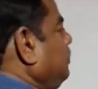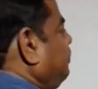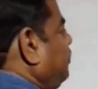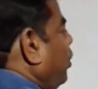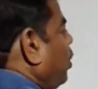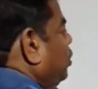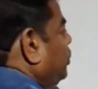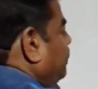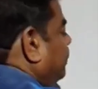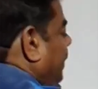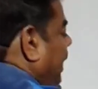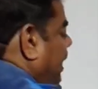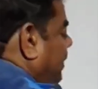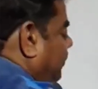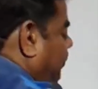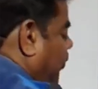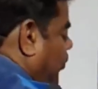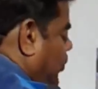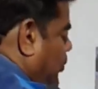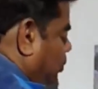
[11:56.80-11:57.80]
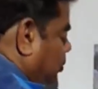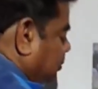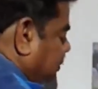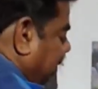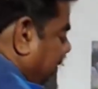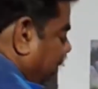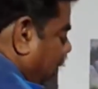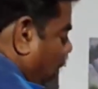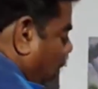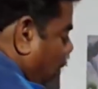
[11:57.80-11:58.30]
Both prime rose
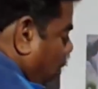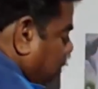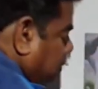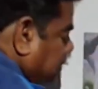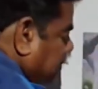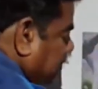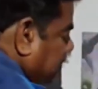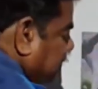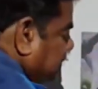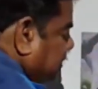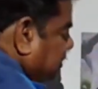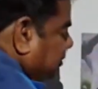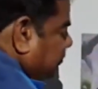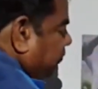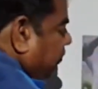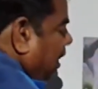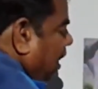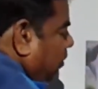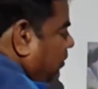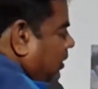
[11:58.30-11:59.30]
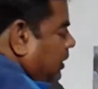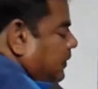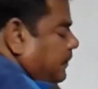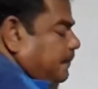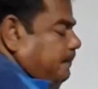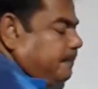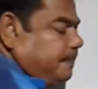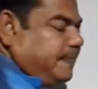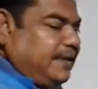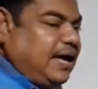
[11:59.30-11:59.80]
and oxalis flower,
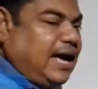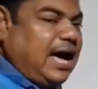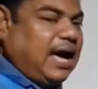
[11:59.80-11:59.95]
they